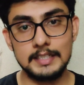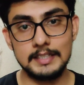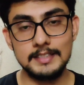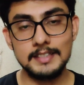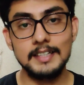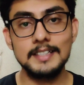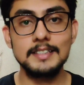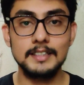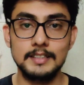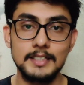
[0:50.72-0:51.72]
that list,
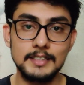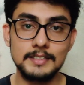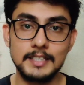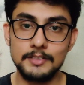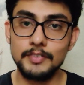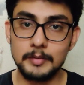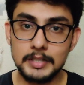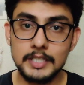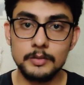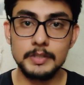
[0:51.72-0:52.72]
let us get
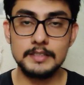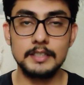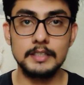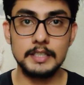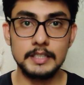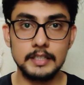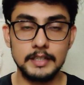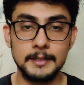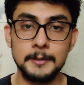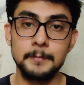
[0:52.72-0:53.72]
familiar with certain
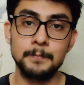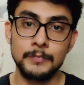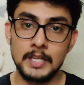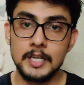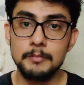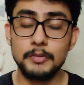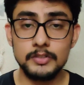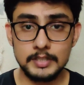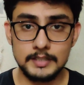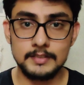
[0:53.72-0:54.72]

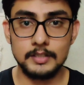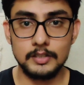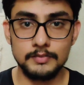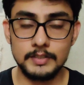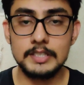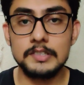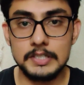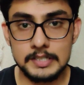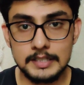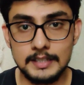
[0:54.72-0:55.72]
process of
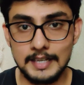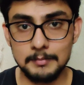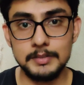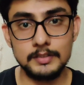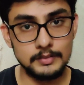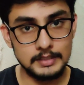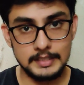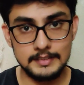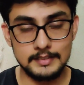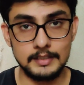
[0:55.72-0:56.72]
registration that happens on the
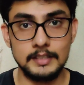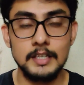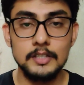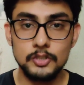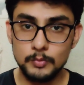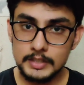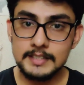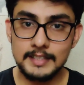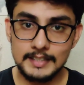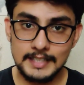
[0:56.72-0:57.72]
test day. So what
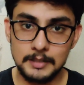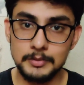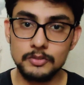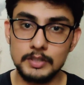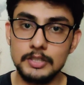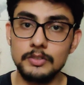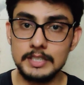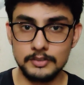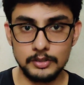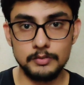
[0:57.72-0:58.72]
exactly happens when you
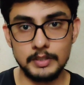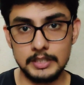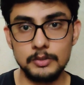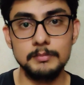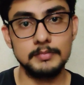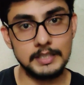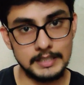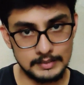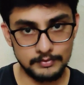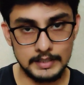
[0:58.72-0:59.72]
reach your venue
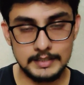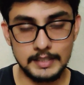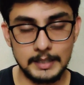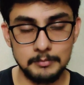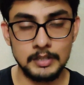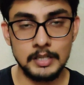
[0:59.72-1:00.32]
in defined time?